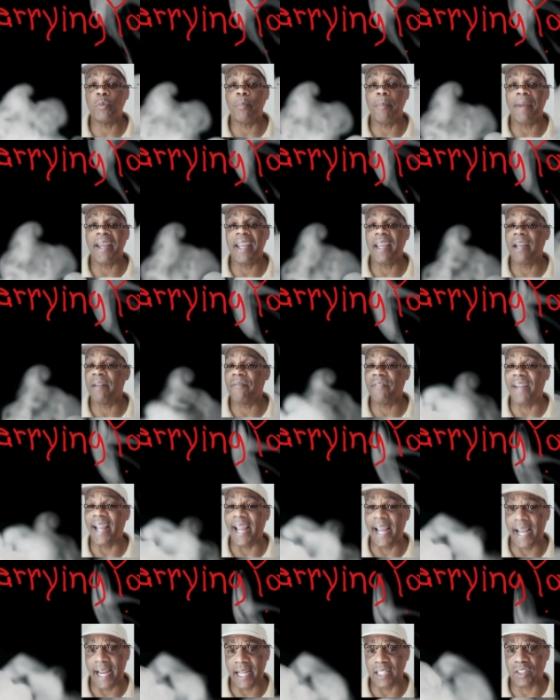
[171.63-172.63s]
you may have
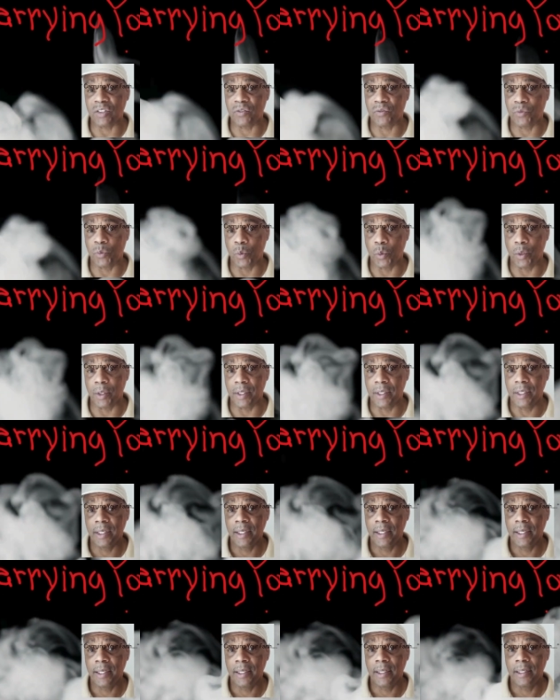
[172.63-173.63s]
asked for
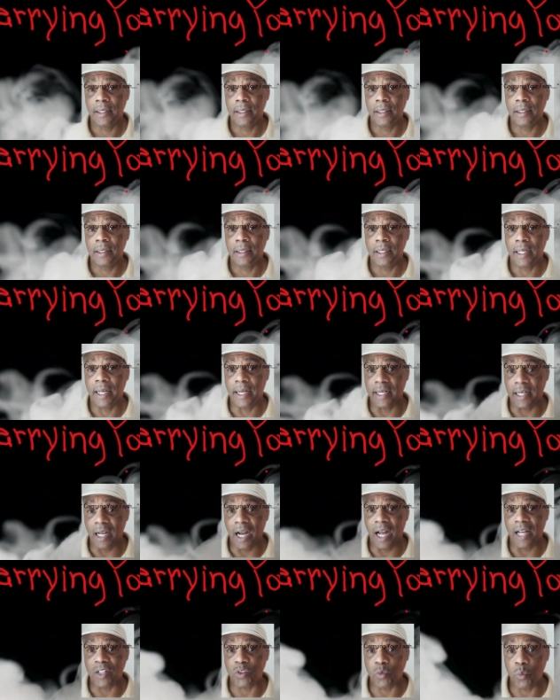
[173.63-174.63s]
in
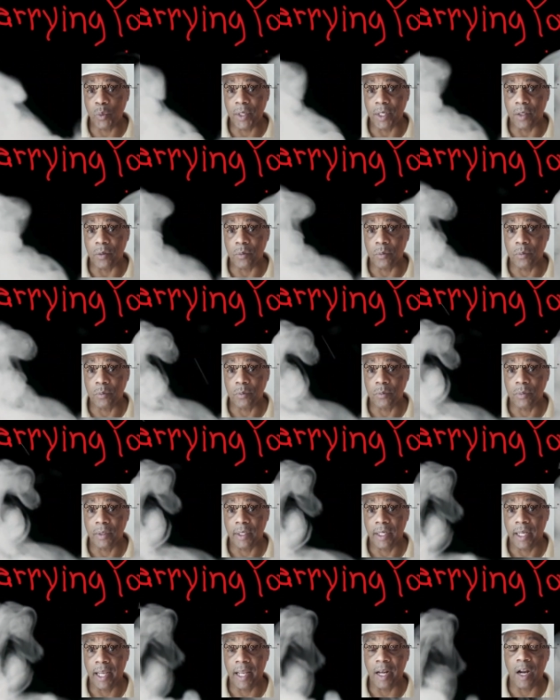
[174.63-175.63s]
God's will
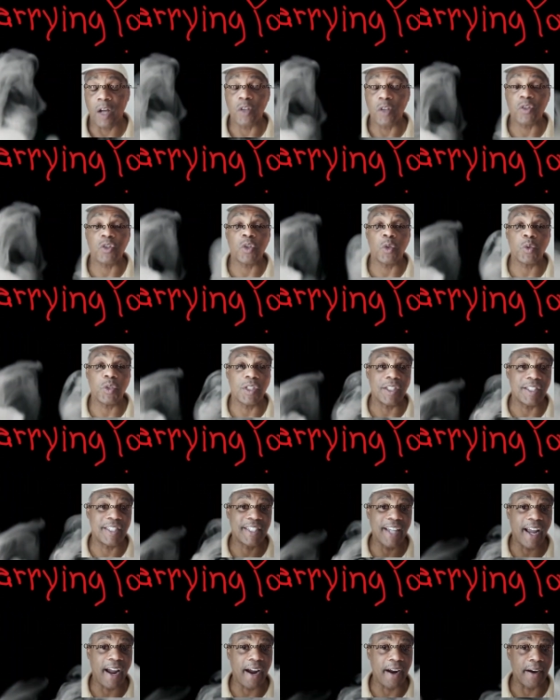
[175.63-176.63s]
and also
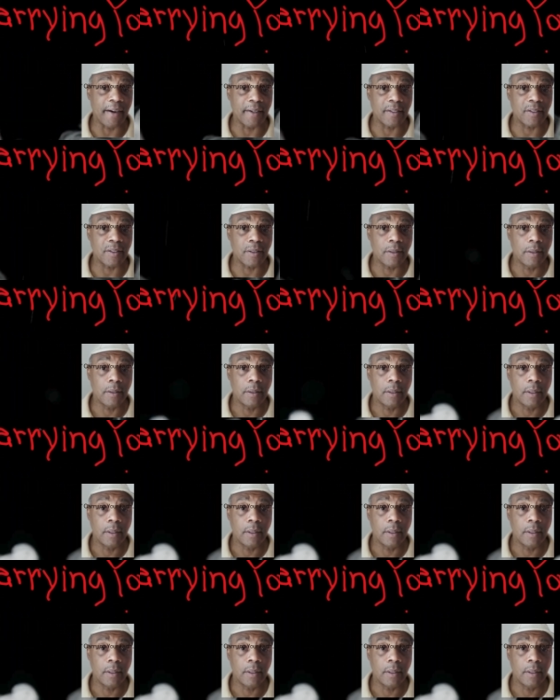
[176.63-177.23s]
desires,